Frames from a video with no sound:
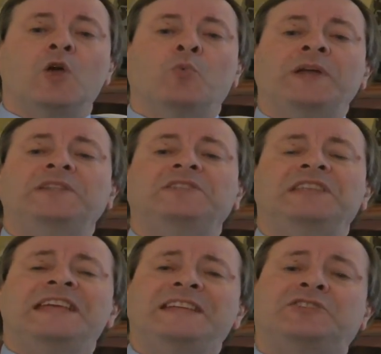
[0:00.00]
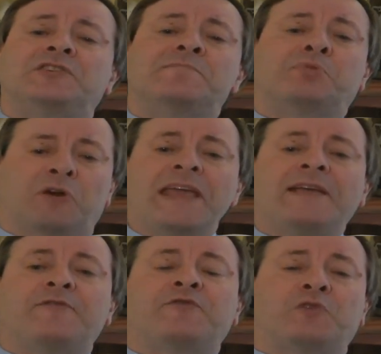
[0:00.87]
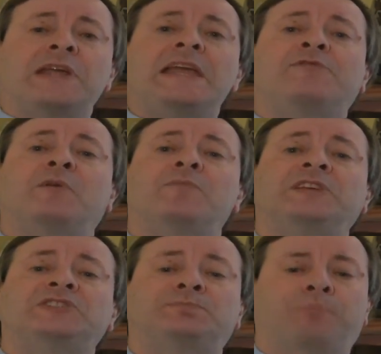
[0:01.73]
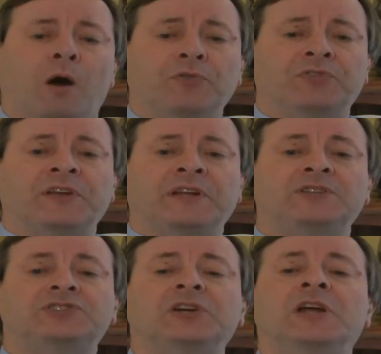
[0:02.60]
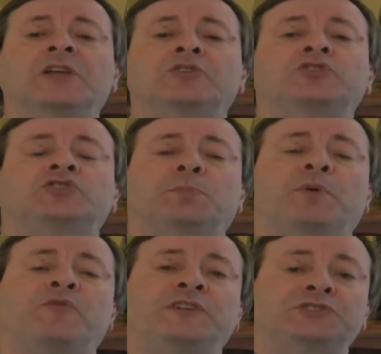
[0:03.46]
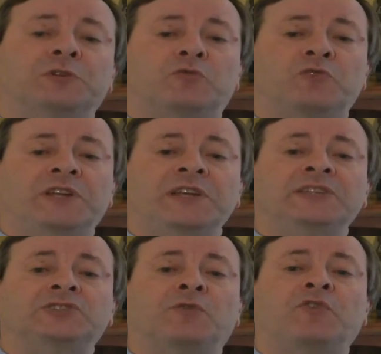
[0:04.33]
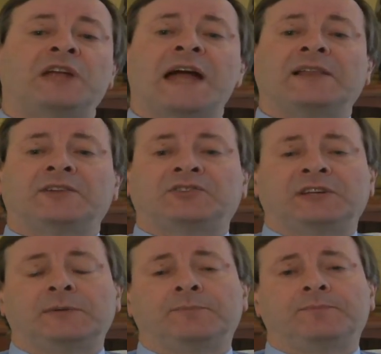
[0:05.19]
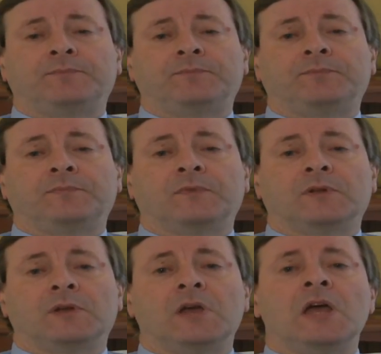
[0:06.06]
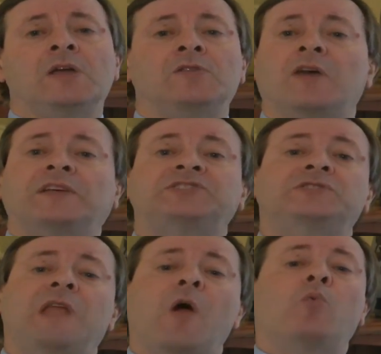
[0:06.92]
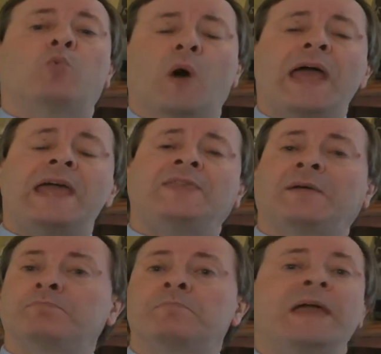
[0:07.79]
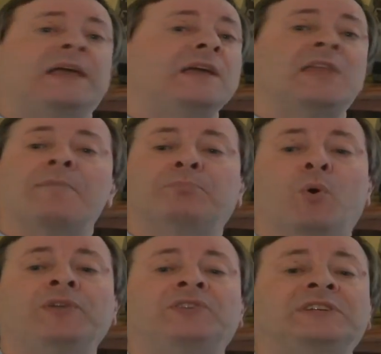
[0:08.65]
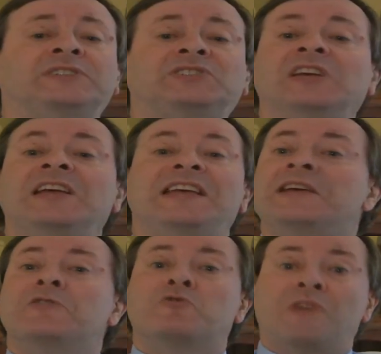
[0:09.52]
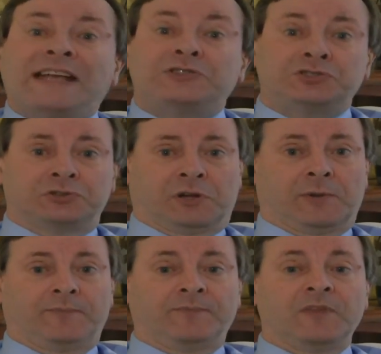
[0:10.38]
We need to break free from this bondage to superficial readings of reality. Now, there's no way that making that point is irrational.